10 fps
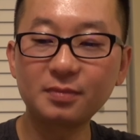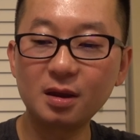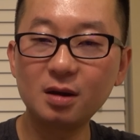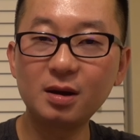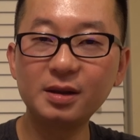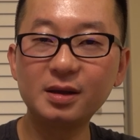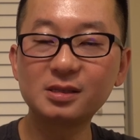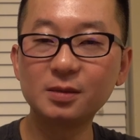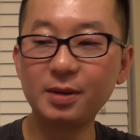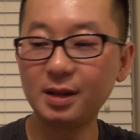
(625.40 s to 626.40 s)
you know, I did it
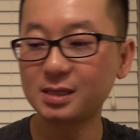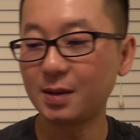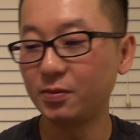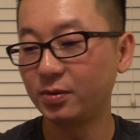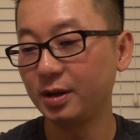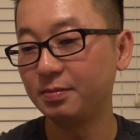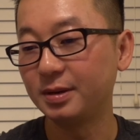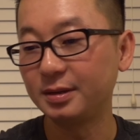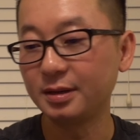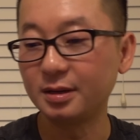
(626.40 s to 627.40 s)
so many times already,
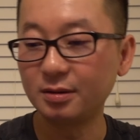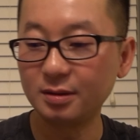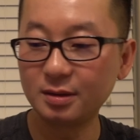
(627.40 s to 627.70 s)
but you know.